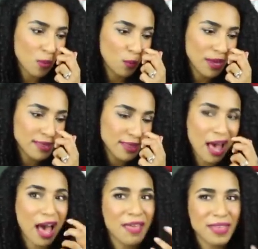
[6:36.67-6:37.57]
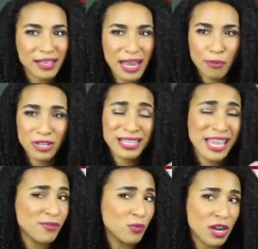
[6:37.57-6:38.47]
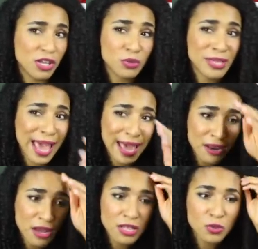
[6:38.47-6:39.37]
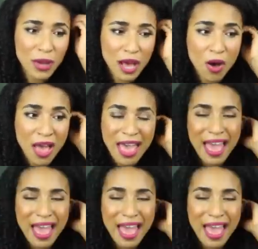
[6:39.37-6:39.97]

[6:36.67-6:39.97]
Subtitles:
with other clay products, and even when I use henna as well,